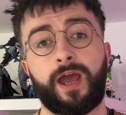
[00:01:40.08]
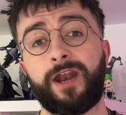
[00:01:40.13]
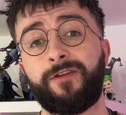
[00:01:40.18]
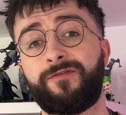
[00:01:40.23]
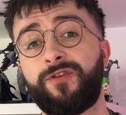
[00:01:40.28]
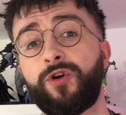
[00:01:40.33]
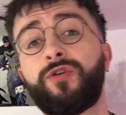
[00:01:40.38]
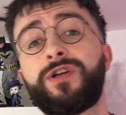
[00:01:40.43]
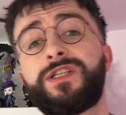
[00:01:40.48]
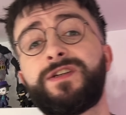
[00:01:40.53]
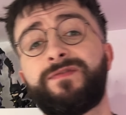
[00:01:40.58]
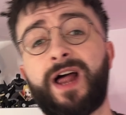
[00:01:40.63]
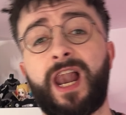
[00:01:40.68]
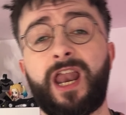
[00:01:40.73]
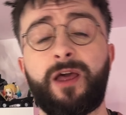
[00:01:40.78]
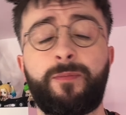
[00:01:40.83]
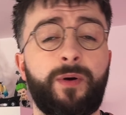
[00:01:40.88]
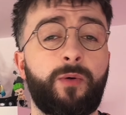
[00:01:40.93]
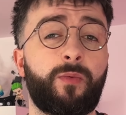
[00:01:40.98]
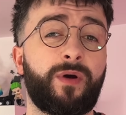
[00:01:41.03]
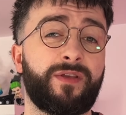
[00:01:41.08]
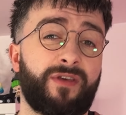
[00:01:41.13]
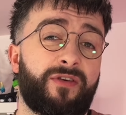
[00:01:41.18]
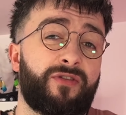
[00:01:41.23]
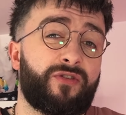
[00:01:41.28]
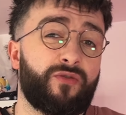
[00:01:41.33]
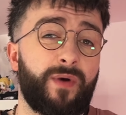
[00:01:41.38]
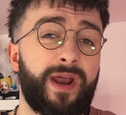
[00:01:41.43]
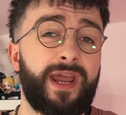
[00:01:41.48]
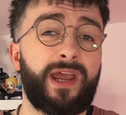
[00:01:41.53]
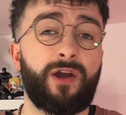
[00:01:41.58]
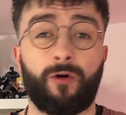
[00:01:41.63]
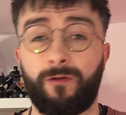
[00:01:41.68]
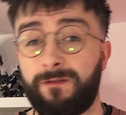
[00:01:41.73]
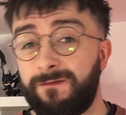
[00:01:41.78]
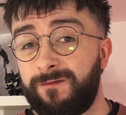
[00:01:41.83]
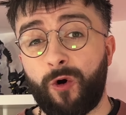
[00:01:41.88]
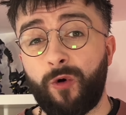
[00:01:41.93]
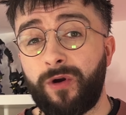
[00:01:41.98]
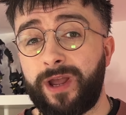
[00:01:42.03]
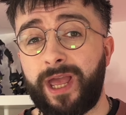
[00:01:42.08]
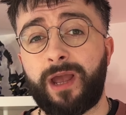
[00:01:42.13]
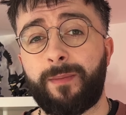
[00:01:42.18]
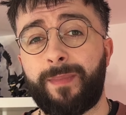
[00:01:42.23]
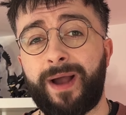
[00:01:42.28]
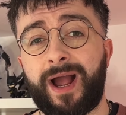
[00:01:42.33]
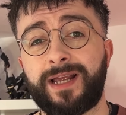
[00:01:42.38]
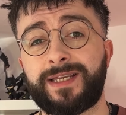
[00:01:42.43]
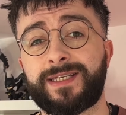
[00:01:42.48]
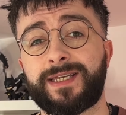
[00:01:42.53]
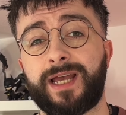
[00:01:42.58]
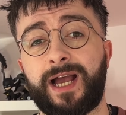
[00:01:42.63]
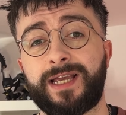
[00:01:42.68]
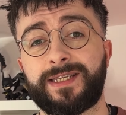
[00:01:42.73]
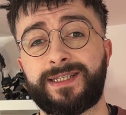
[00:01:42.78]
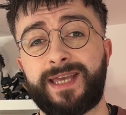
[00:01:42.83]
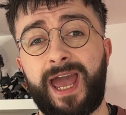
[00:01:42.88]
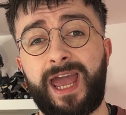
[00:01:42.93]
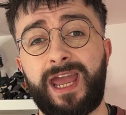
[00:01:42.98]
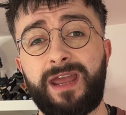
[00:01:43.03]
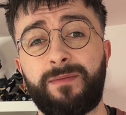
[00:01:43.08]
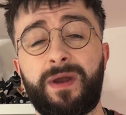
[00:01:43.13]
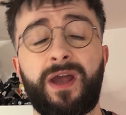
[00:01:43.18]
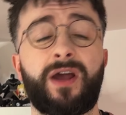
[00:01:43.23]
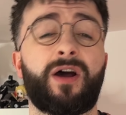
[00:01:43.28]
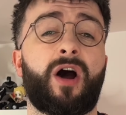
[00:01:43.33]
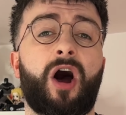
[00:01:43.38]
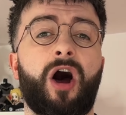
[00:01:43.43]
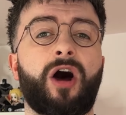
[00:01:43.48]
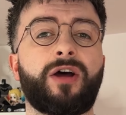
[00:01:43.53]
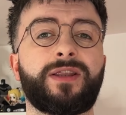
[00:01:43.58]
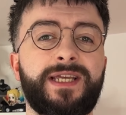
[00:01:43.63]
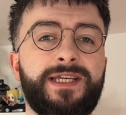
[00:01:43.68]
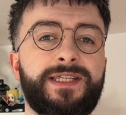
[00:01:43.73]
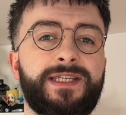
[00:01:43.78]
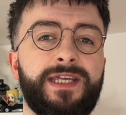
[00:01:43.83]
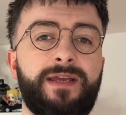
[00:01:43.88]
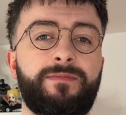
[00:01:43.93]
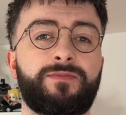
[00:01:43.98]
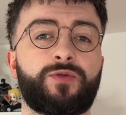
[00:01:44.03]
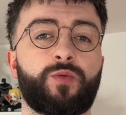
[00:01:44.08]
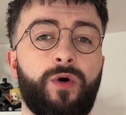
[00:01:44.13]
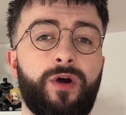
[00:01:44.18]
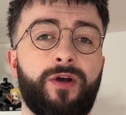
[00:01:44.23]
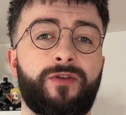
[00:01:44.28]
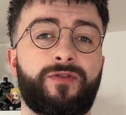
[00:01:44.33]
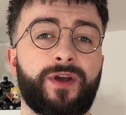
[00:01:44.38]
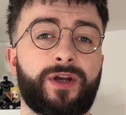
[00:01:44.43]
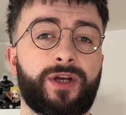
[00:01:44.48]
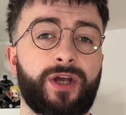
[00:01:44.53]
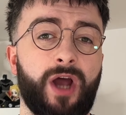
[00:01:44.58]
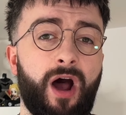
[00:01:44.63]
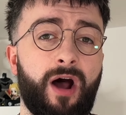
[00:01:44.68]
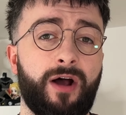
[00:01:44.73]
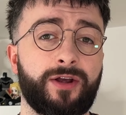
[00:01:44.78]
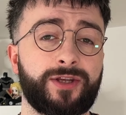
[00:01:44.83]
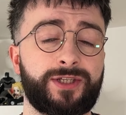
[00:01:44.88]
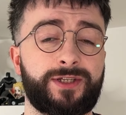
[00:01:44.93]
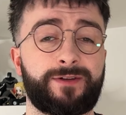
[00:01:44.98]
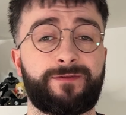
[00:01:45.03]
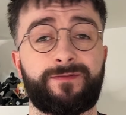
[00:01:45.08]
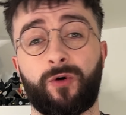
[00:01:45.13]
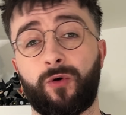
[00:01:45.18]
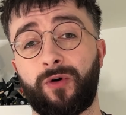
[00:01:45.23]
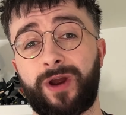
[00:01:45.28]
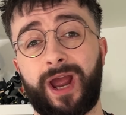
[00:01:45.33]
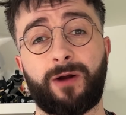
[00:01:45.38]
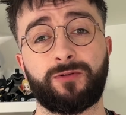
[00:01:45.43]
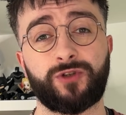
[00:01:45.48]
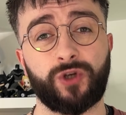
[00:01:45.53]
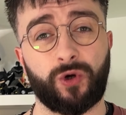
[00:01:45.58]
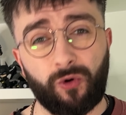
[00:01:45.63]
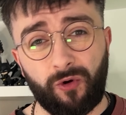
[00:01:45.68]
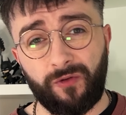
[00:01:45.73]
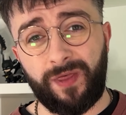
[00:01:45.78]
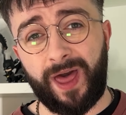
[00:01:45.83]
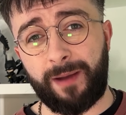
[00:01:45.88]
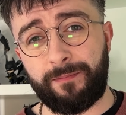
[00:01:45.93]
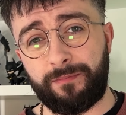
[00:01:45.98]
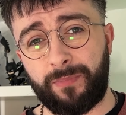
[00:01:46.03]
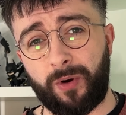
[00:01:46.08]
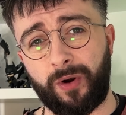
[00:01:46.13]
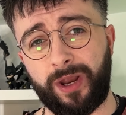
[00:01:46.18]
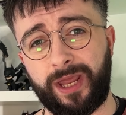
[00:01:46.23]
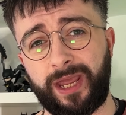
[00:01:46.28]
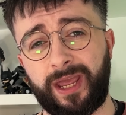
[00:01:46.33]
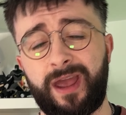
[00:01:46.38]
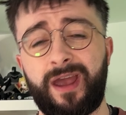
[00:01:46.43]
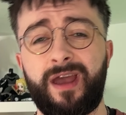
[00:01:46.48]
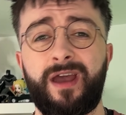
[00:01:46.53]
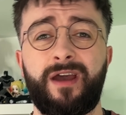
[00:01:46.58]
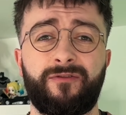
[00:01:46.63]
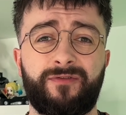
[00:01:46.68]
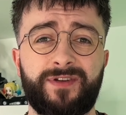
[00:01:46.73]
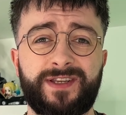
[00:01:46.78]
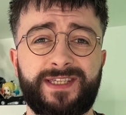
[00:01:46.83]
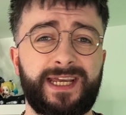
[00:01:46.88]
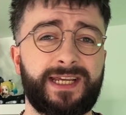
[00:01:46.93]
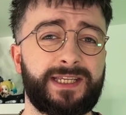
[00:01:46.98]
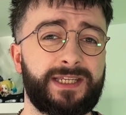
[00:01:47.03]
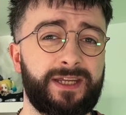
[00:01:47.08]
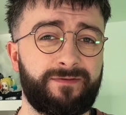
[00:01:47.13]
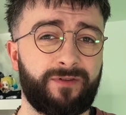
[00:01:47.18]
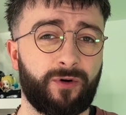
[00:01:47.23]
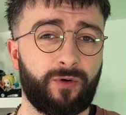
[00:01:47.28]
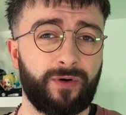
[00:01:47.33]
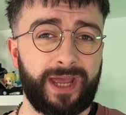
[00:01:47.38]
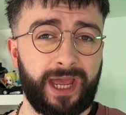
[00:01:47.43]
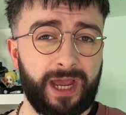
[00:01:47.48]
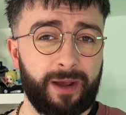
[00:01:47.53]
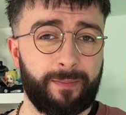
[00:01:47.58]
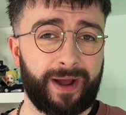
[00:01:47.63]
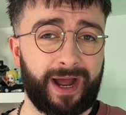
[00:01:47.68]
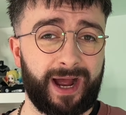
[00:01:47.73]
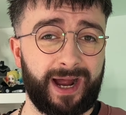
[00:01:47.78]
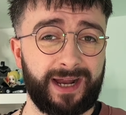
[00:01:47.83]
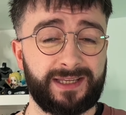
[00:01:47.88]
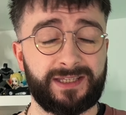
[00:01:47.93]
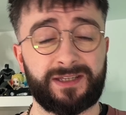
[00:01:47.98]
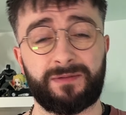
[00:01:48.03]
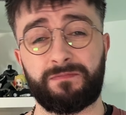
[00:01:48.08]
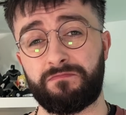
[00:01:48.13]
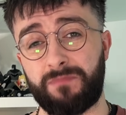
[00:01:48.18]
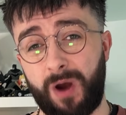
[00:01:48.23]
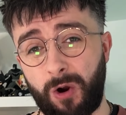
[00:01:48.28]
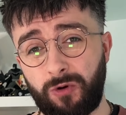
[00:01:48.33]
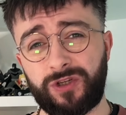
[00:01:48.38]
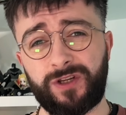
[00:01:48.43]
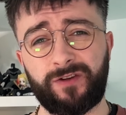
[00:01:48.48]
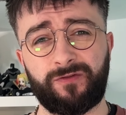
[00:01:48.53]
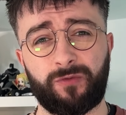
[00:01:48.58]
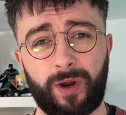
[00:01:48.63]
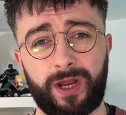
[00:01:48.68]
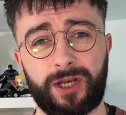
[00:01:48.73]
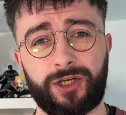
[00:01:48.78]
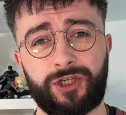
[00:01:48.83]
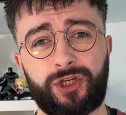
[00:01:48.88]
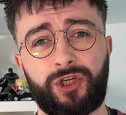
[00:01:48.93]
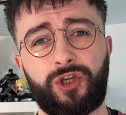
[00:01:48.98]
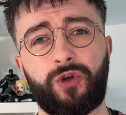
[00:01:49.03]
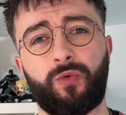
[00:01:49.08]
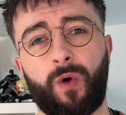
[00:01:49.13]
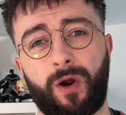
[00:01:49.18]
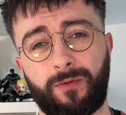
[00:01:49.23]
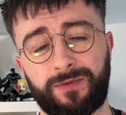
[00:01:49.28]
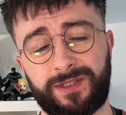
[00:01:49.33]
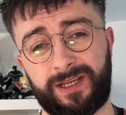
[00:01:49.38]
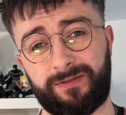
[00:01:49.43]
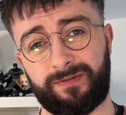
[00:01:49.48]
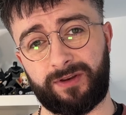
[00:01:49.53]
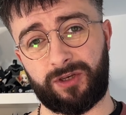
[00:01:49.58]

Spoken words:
if you're a developer with a 3 or 4GB size game, it hardly seems worth the cost to fork out all that money for 64GB, most of which you won't even